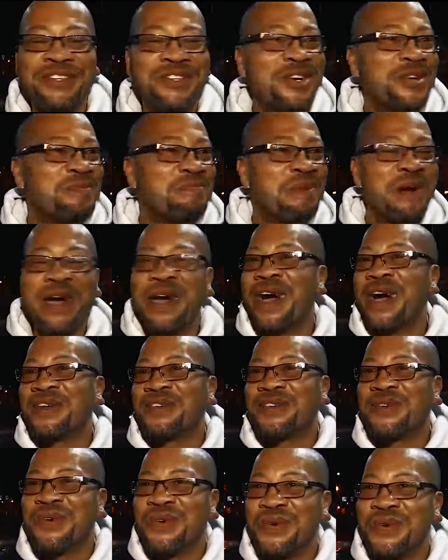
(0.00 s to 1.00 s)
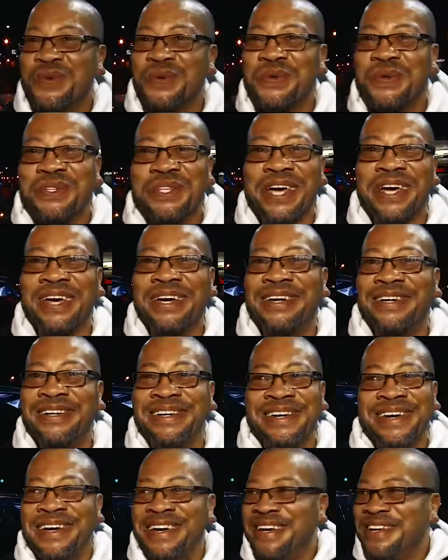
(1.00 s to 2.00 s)
took prayer out of schools, they
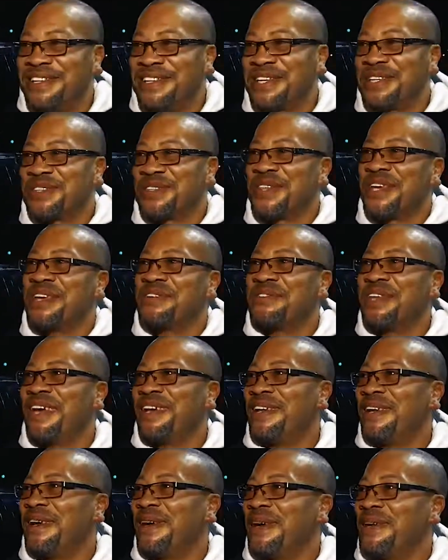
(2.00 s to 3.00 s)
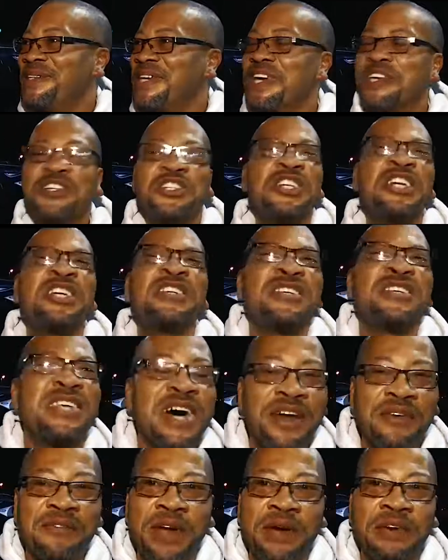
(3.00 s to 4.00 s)
just think that uh, taking Jesus out
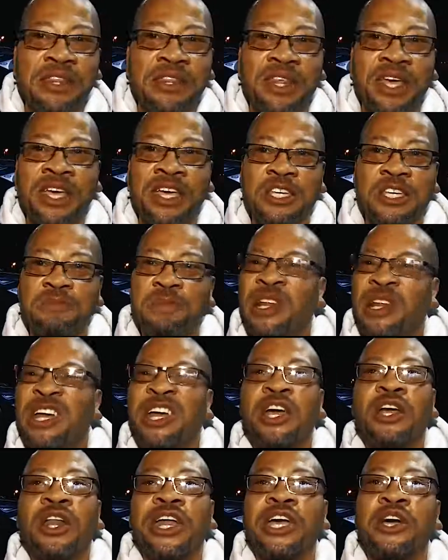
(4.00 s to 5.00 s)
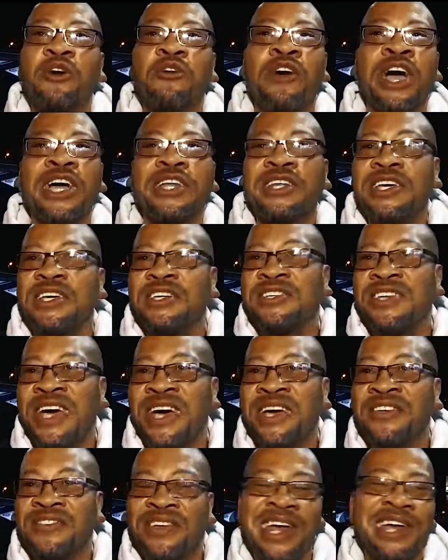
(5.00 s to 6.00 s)
of everything is politically correct these
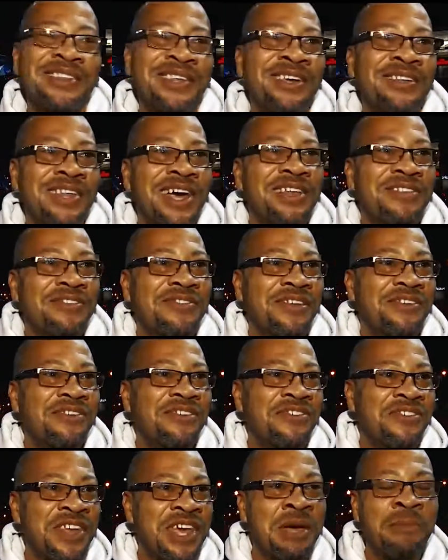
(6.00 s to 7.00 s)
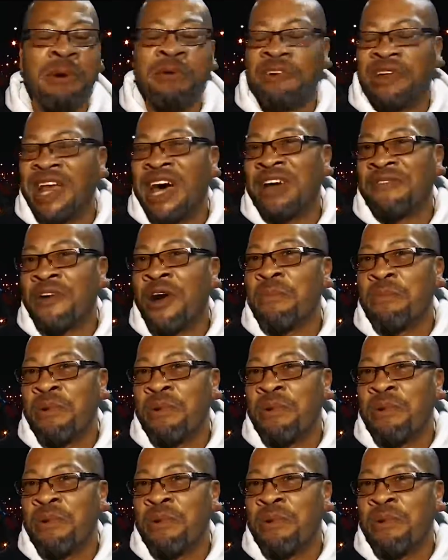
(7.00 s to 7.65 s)
days, and I think that's the stem of a lot of our